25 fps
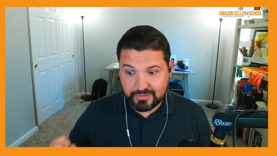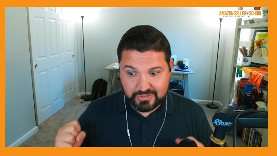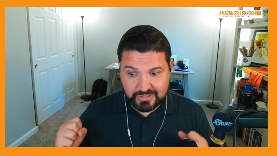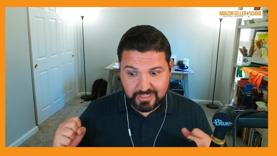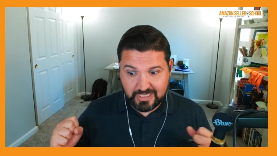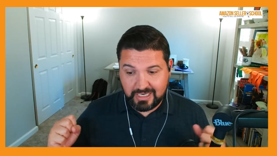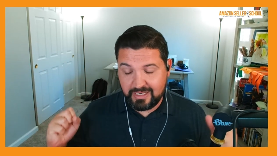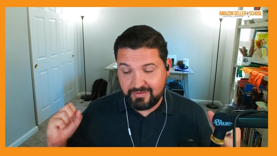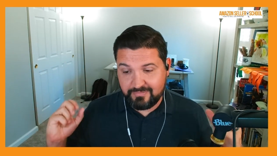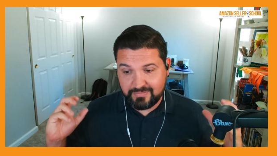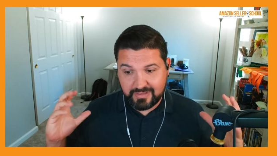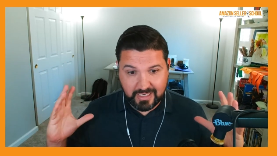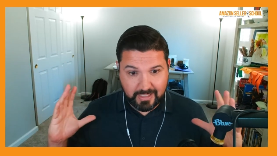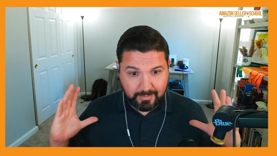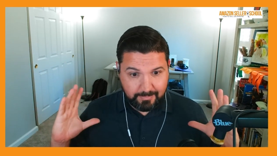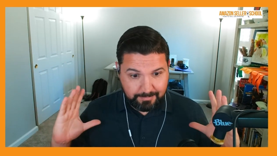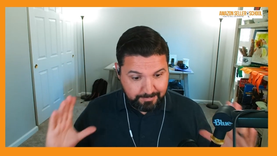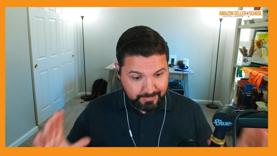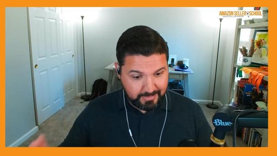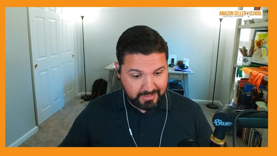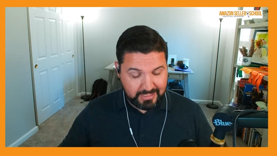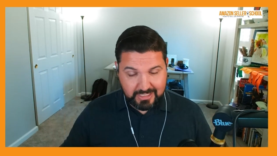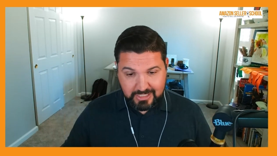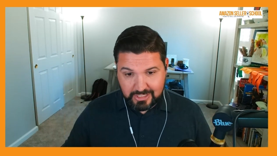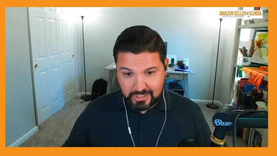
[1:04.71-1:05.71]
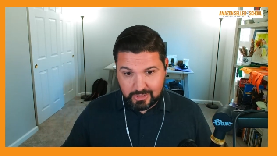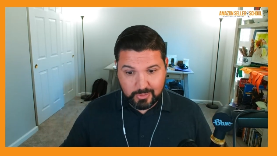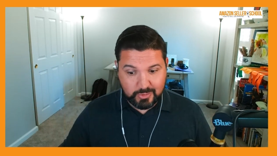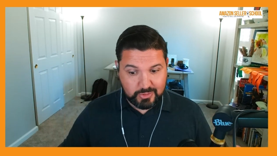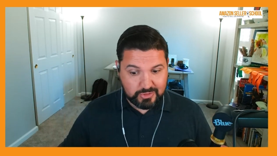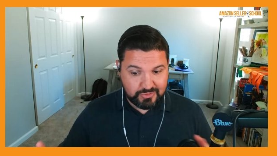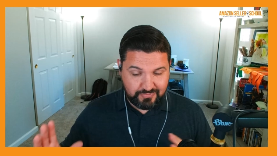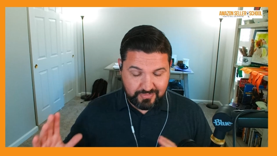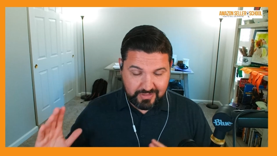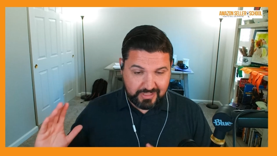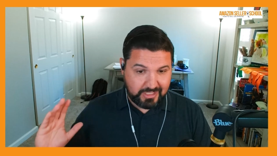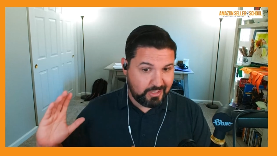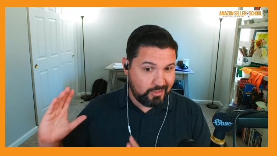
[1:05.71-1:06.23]
So now you've got a big,
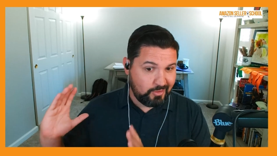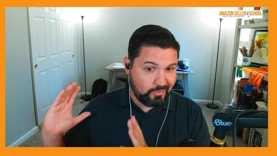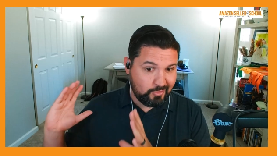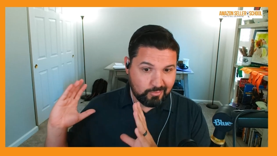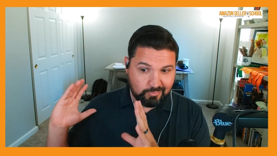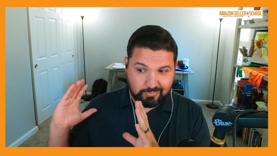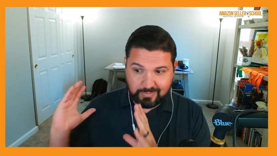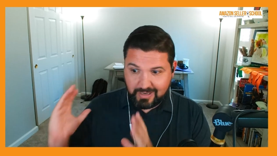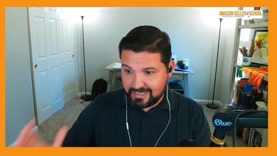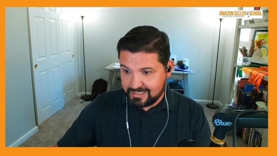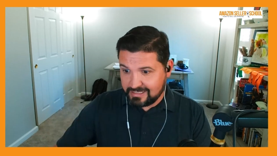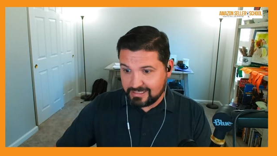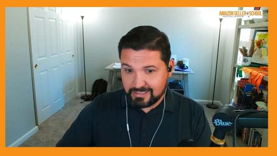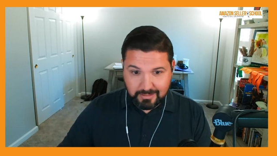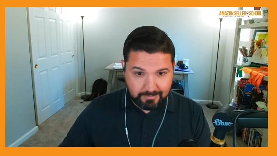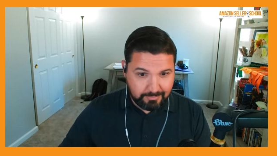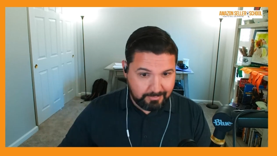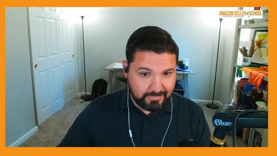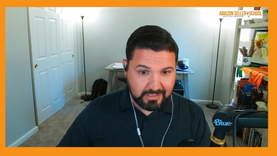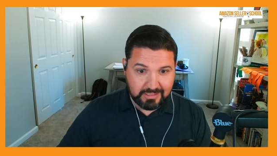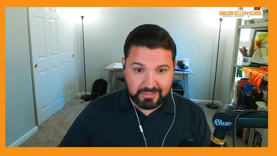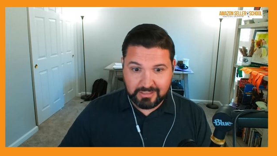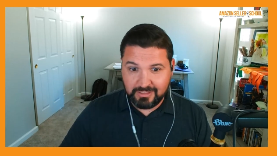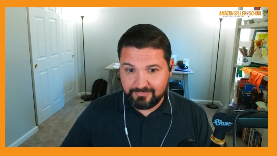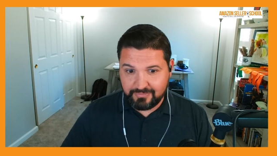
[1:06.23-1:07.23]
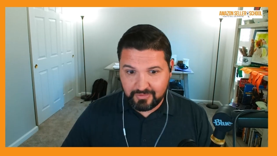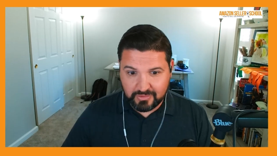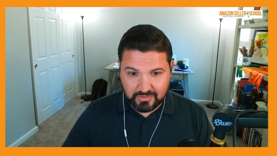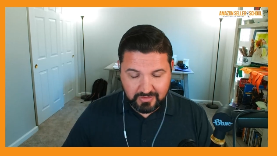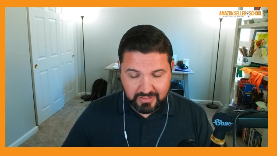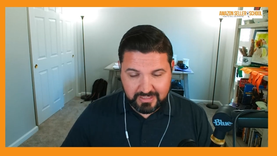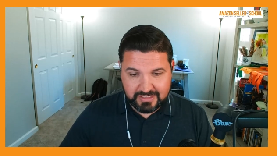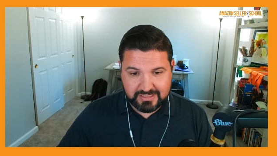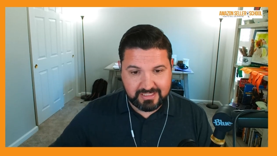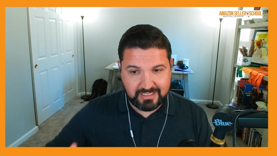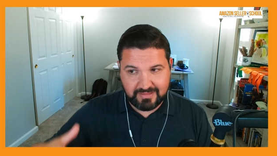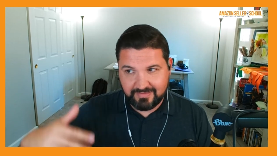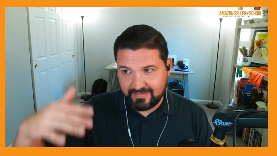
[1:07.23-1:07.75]
huge video right in the middle of your
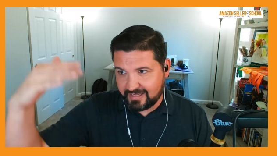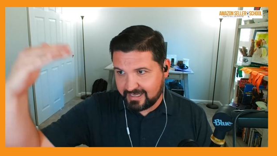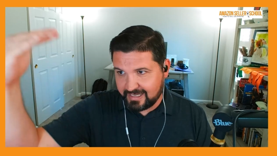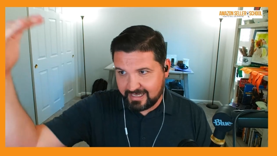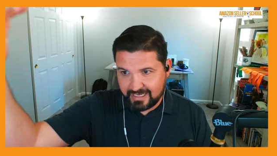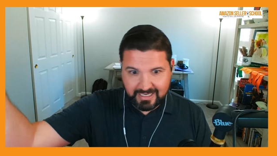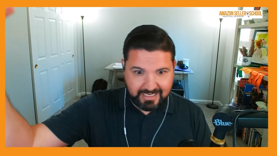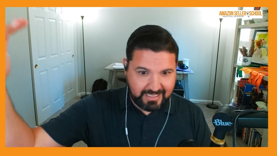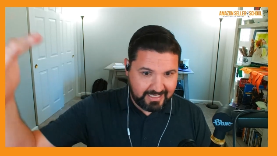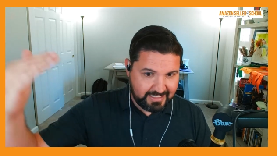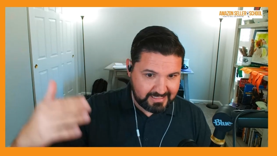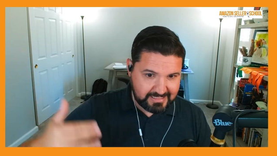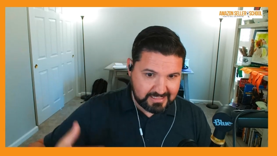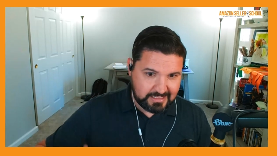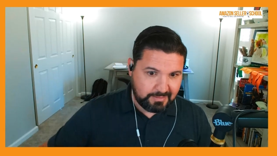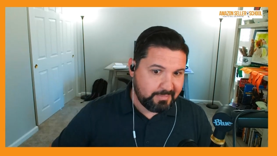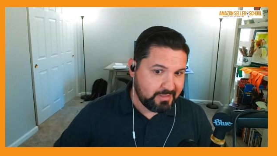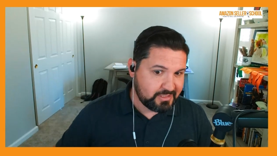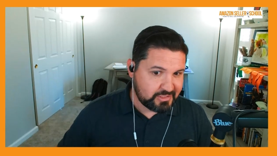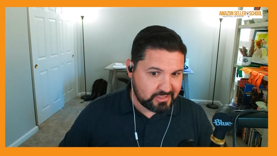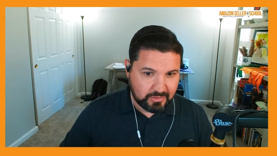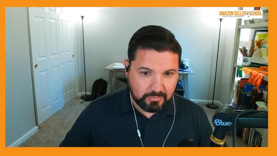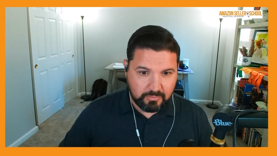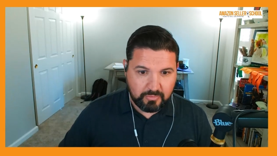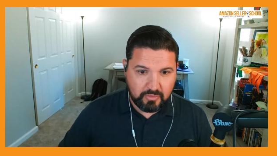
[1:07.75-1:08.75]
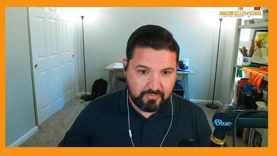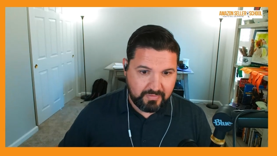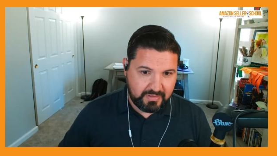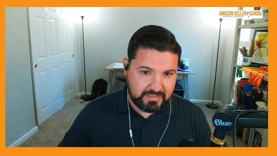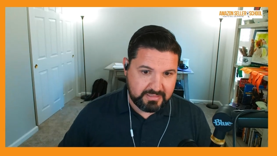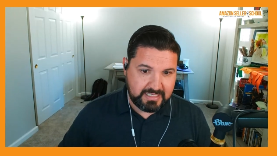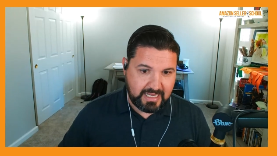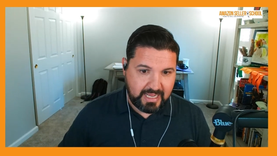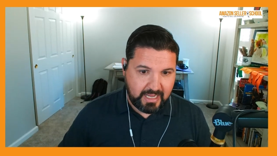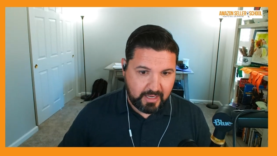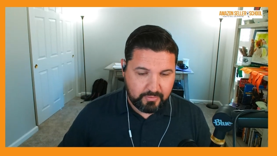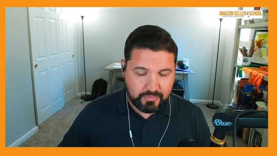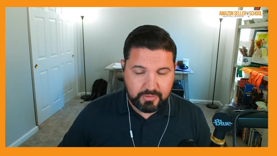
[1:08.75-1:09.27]
listing that kind of hits them as they're moving
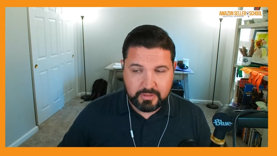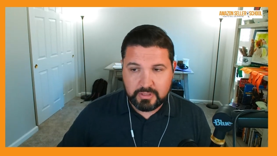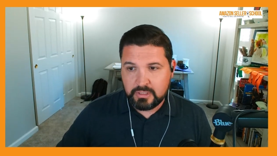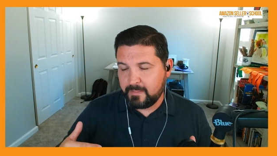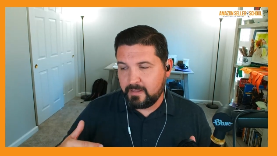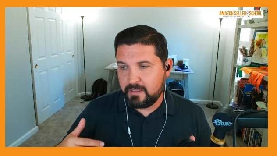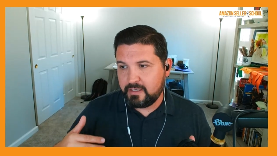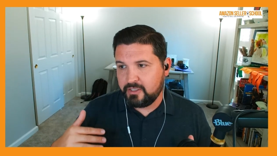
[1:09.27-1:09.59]
down.